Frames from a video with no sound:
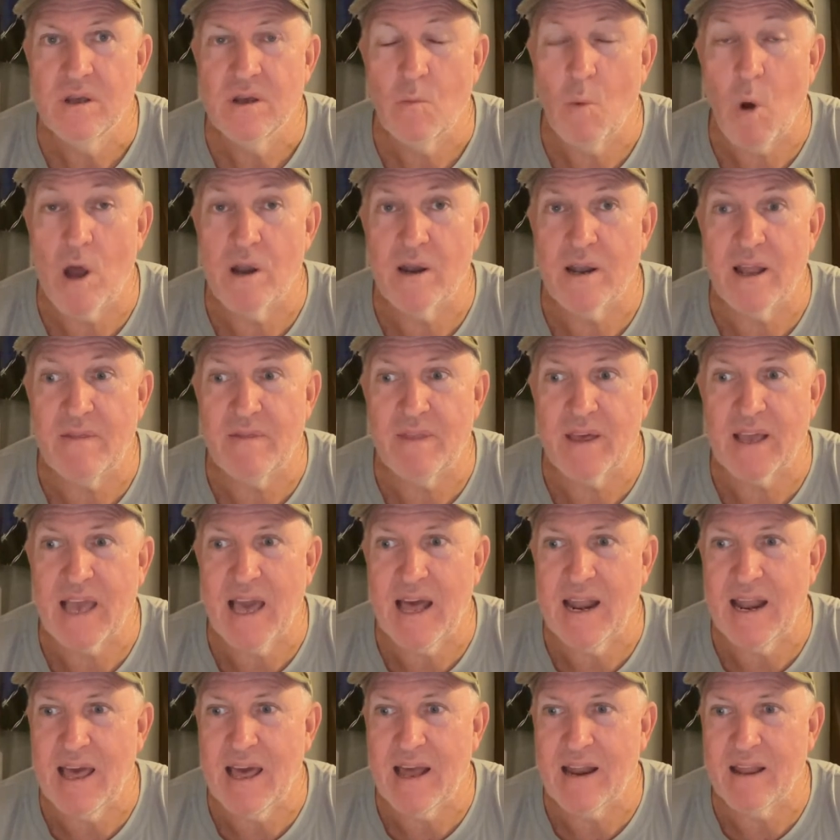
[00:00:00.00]
Won't let the
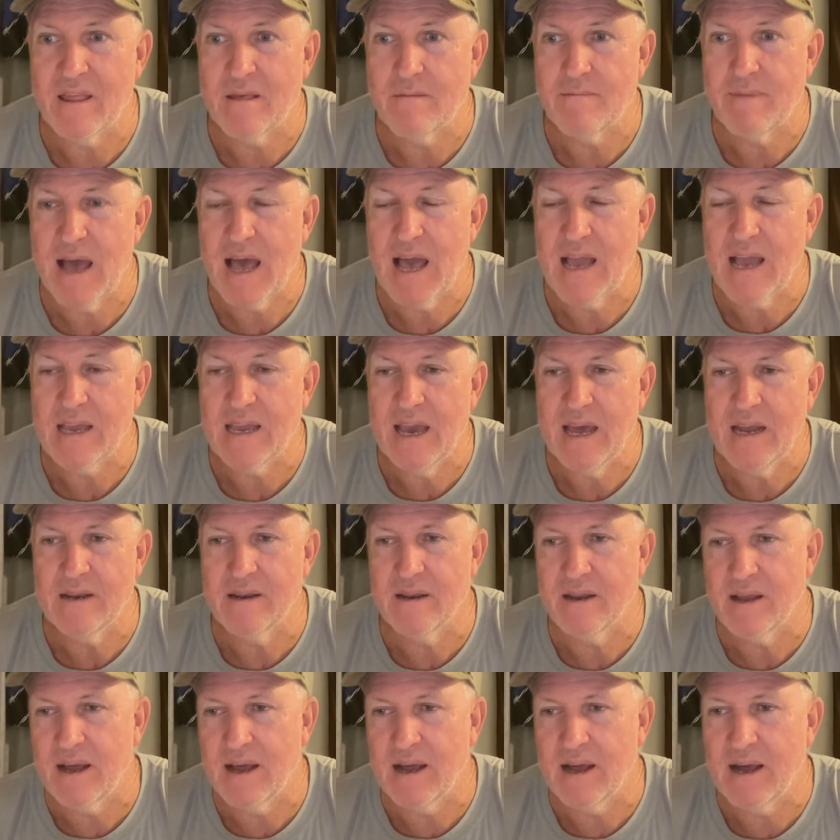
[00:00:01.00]
cat out of the bag yet.
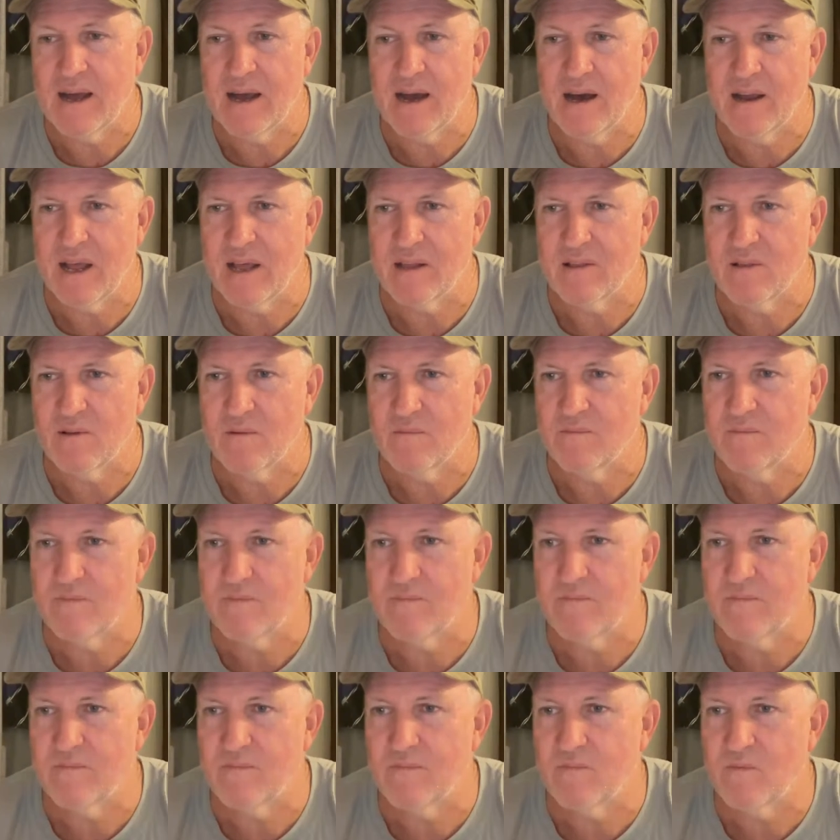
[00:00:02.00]
I don't
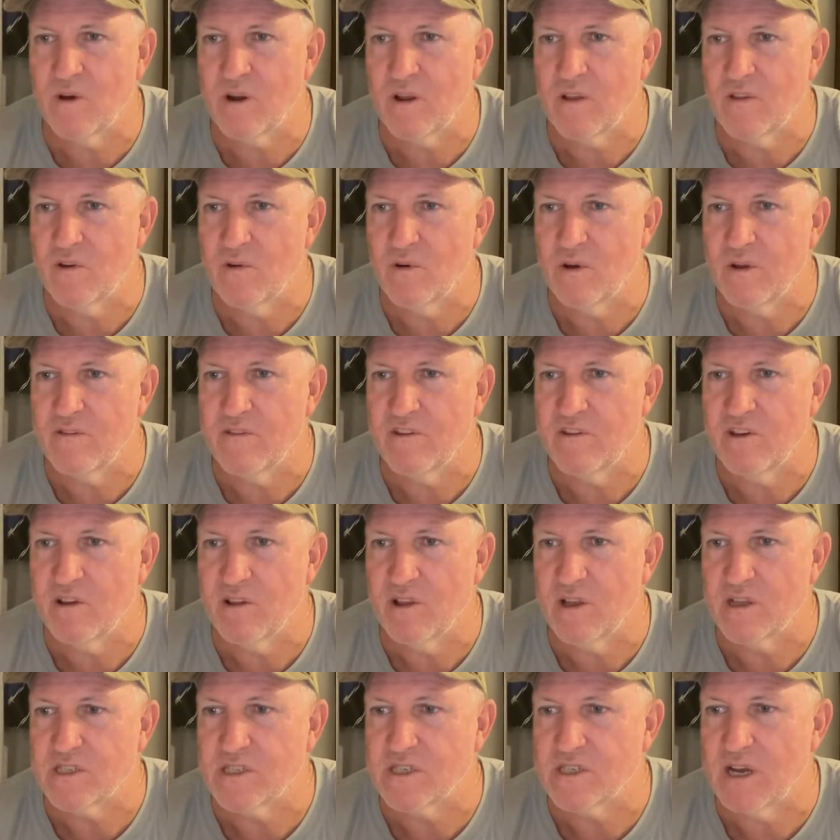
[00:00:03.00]
want to do it
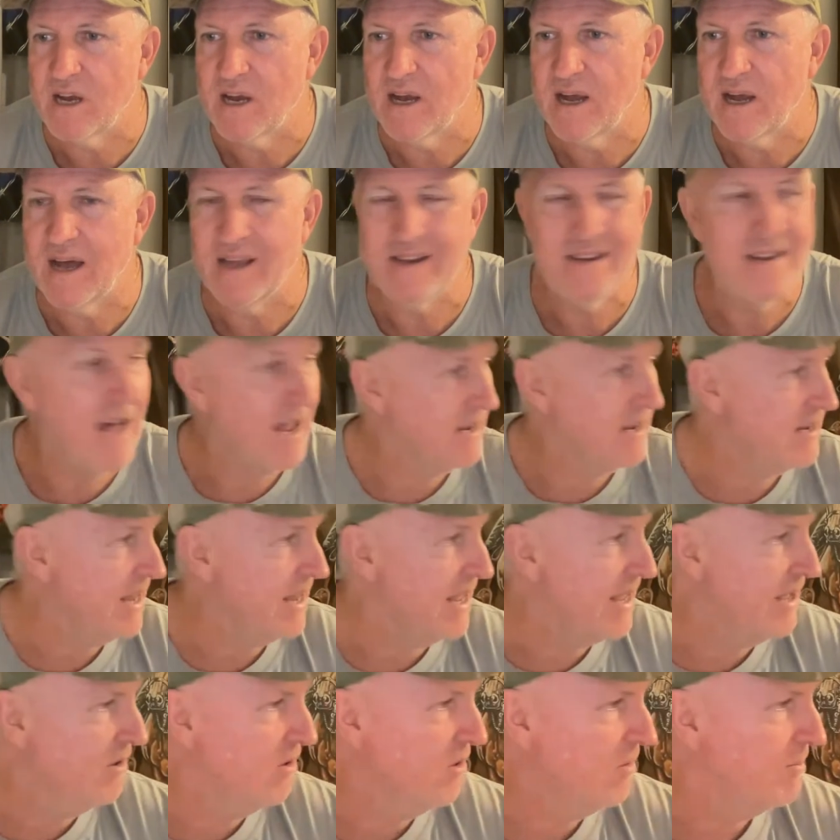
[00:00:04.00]
until it's a done
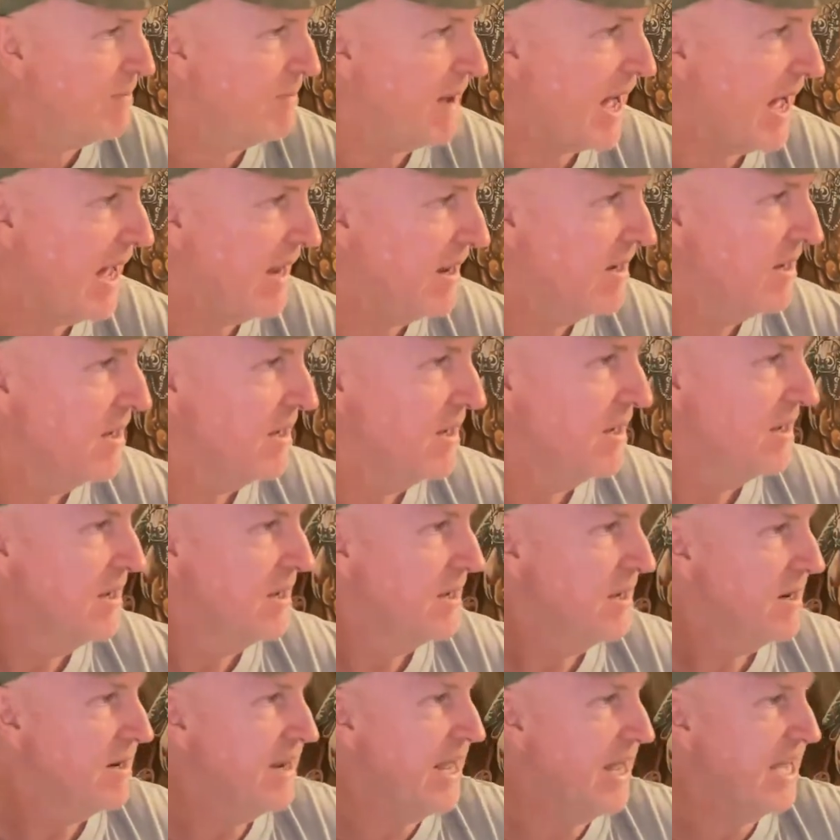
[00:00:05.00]
deal. But
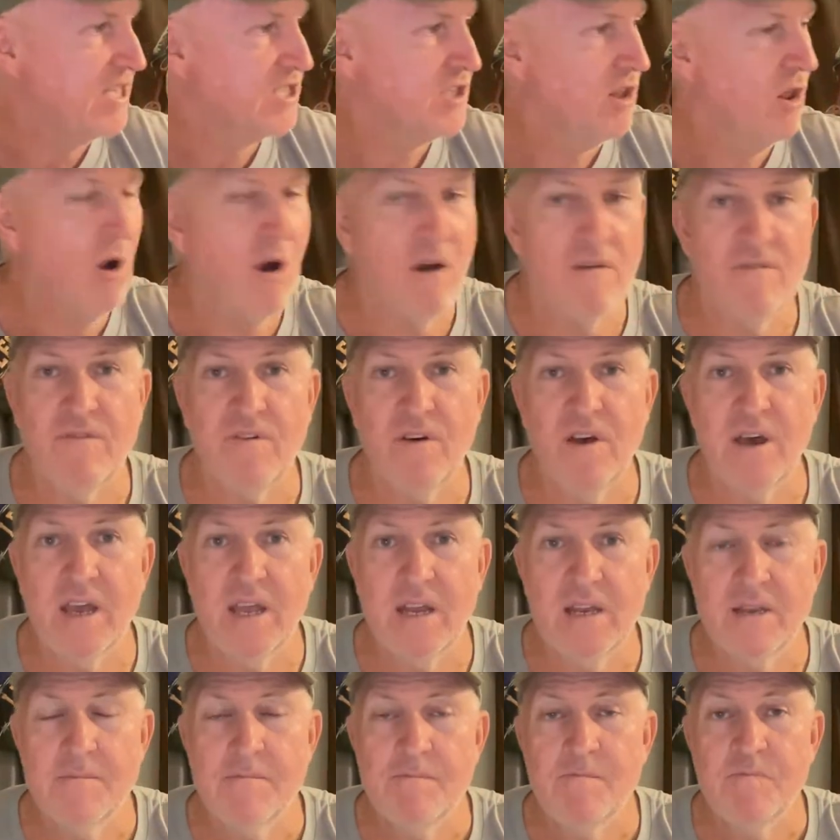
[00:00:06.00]
next live
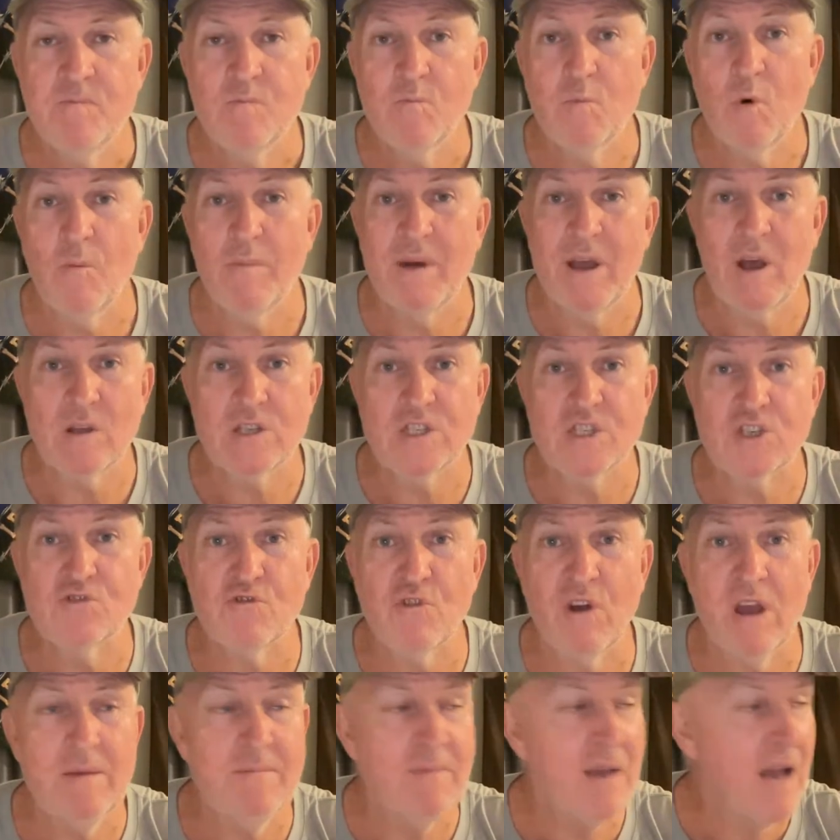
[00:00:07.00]
feed will be on
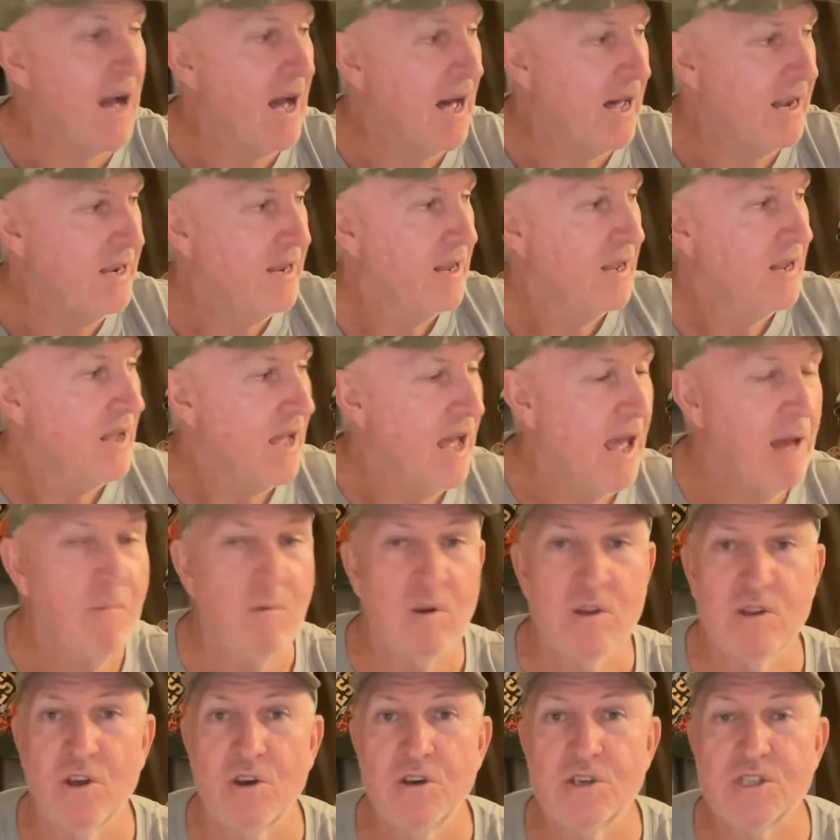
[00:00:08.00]
StreamYard and
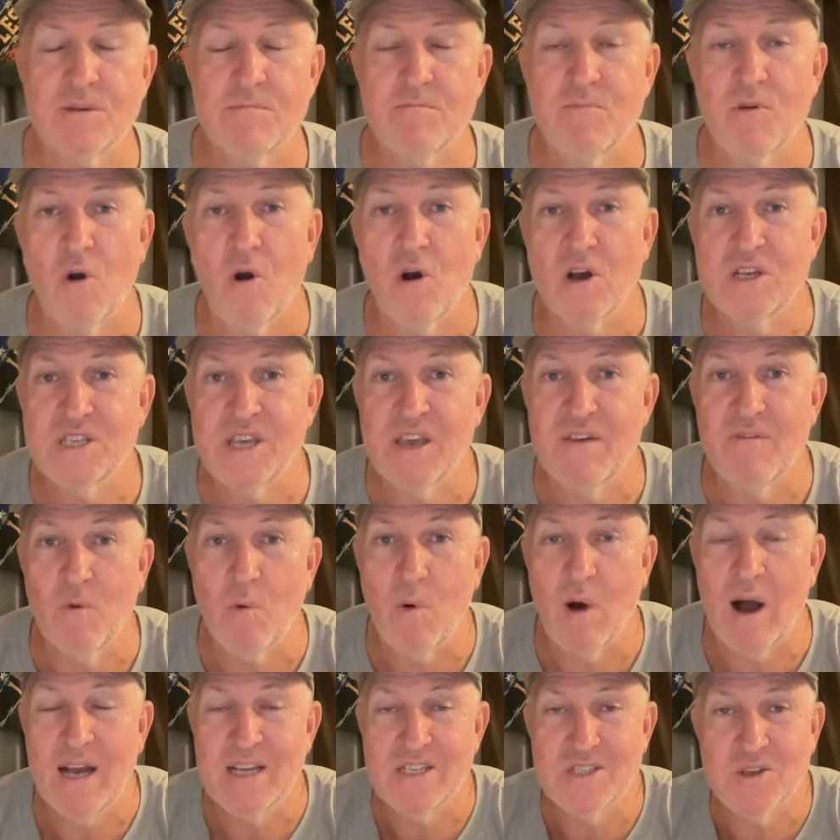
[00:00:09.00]
we'll do some prize
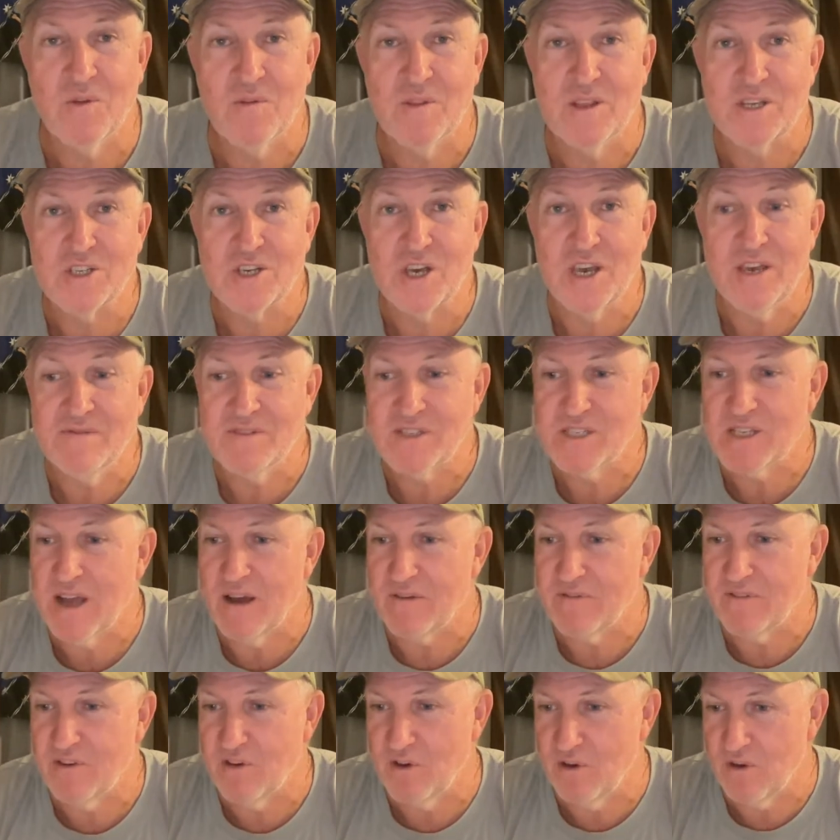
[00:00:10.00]
giveaways on the Chief
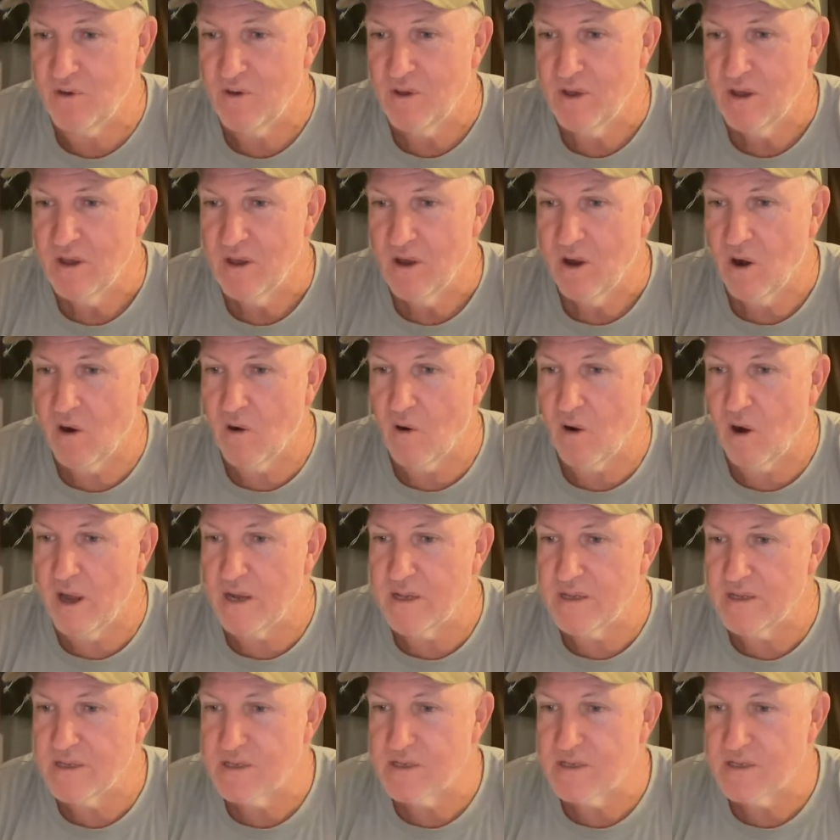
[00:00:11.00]
stuff too. All right.